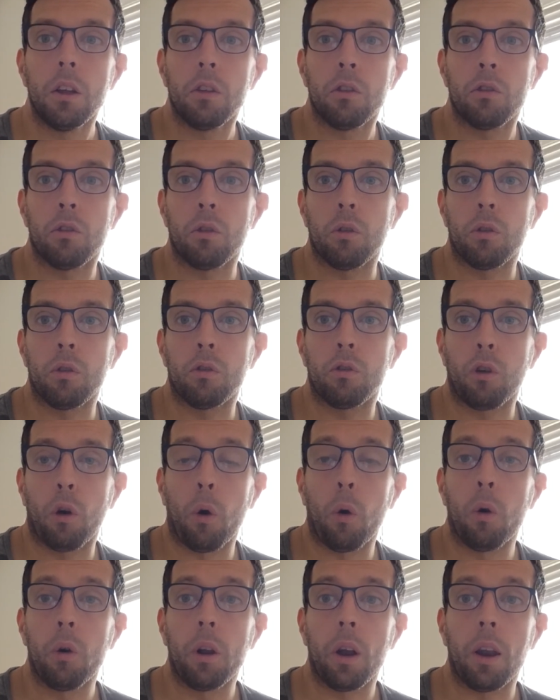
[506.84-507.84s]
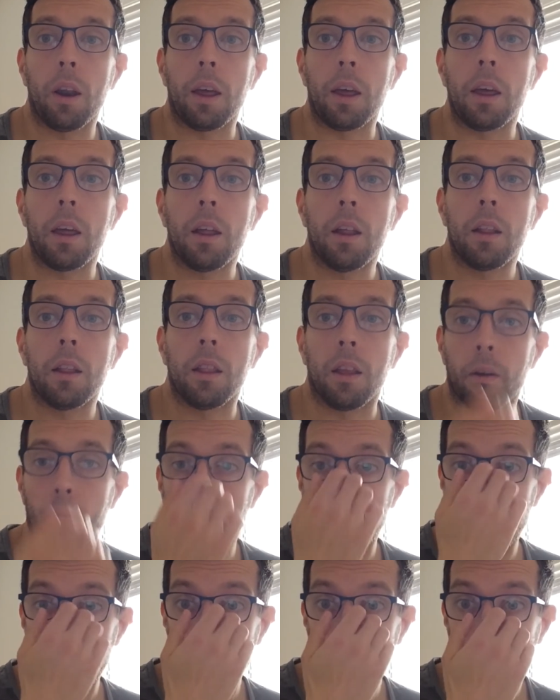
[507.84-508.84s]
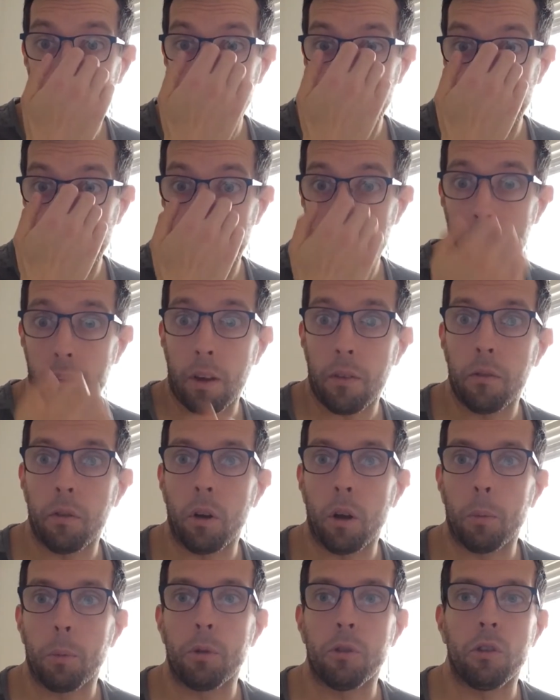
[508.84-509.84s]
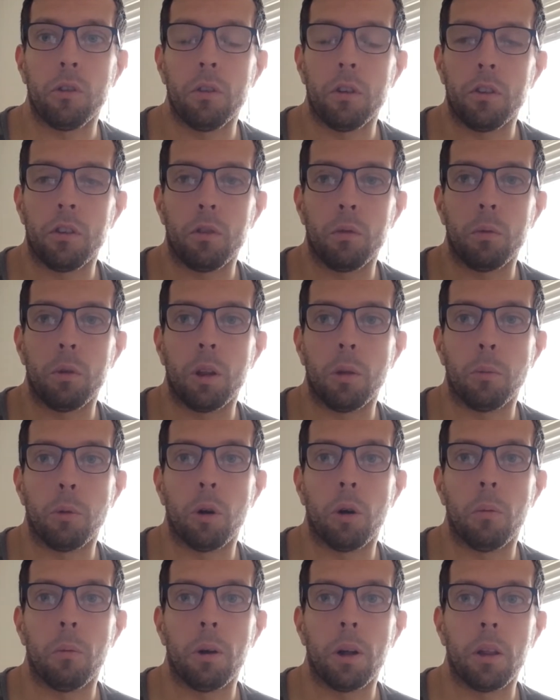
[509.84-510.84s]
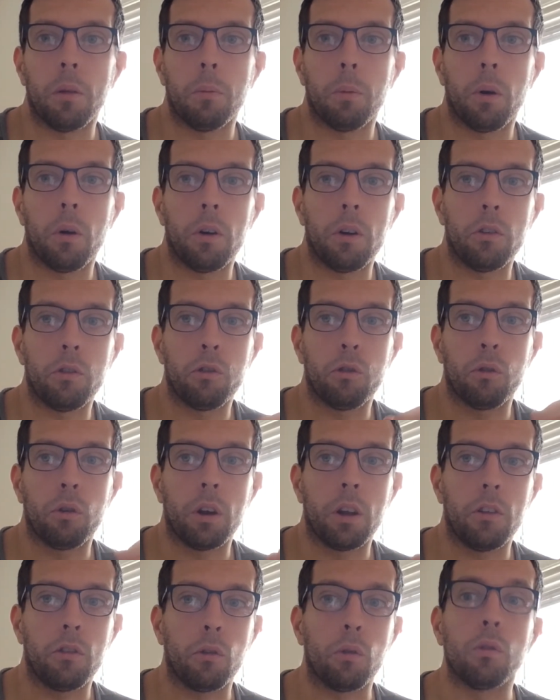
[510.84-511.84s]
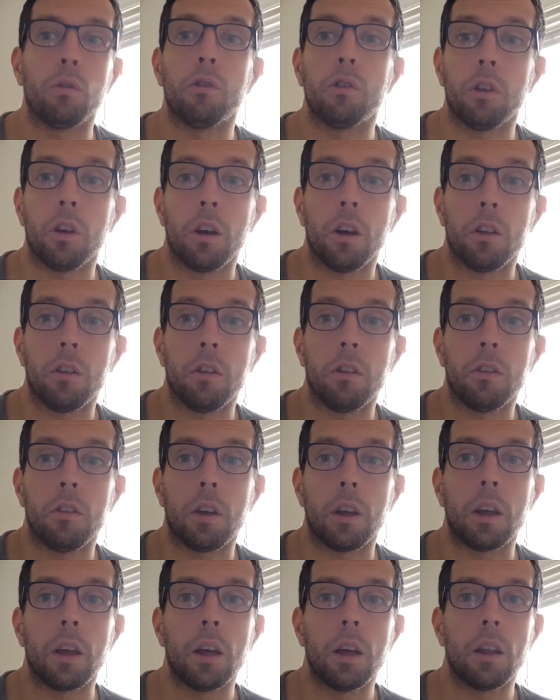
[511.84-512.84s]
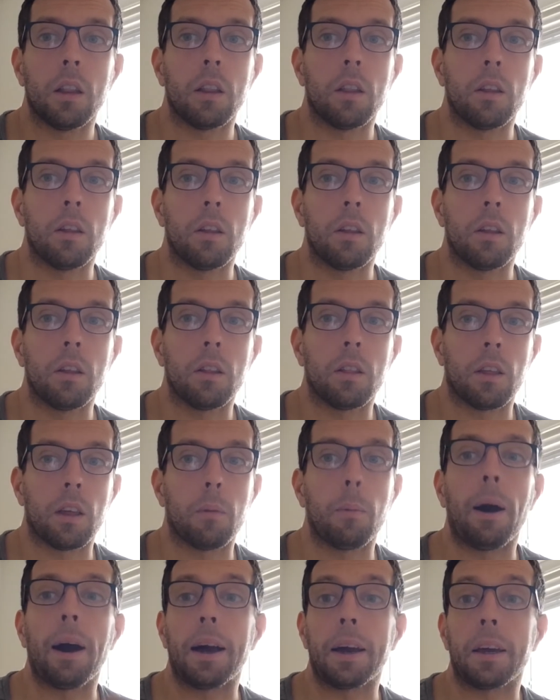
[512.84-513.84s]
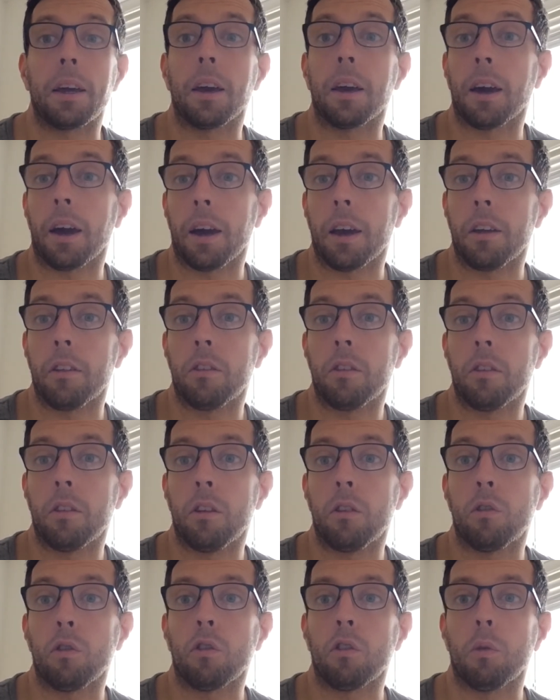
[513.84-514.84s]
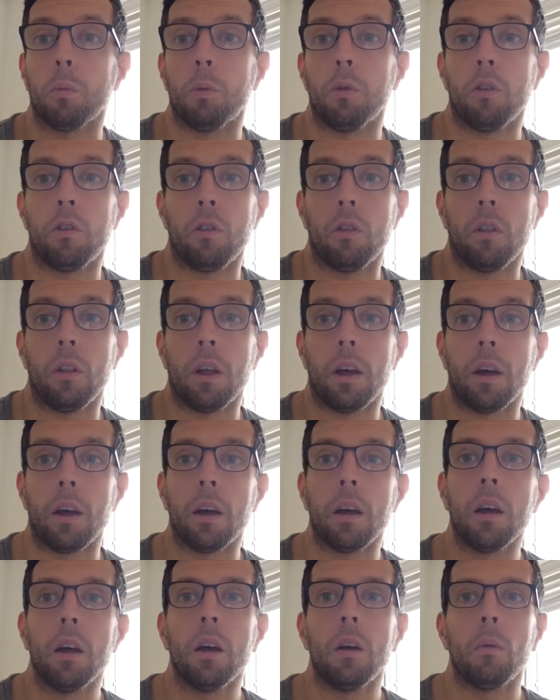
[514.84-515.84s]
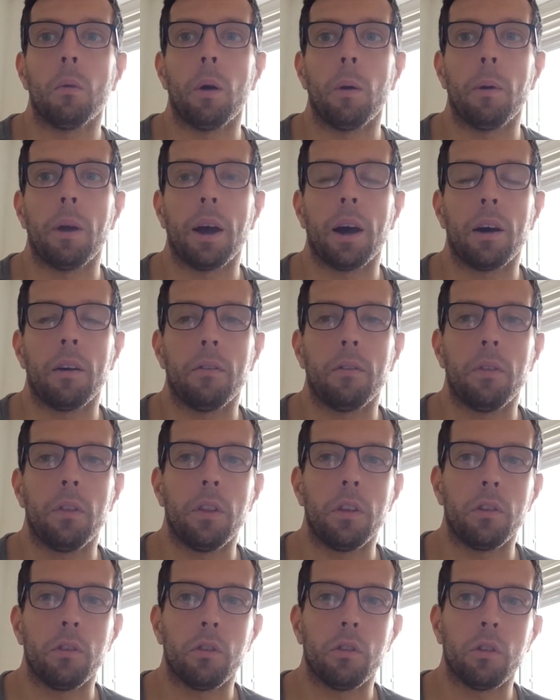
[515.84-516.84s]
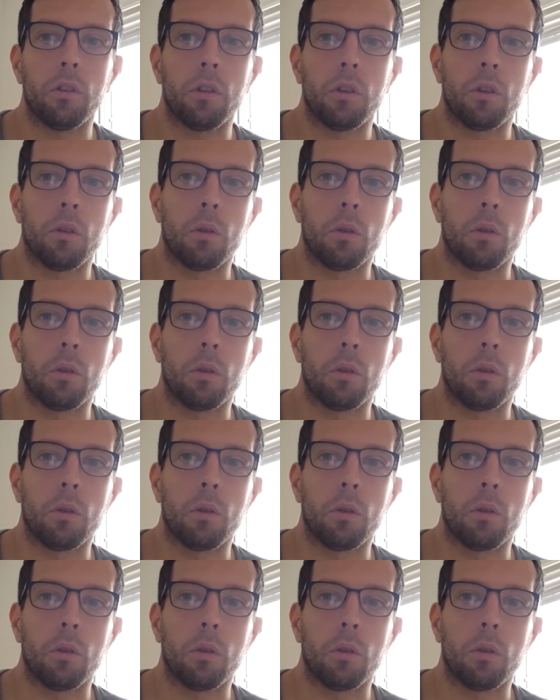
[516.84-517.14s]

So tonally, there are several opportunities within the poem where the poet is showing his uncertainty. Think about anchor kite, the juxtaposition there, where we have this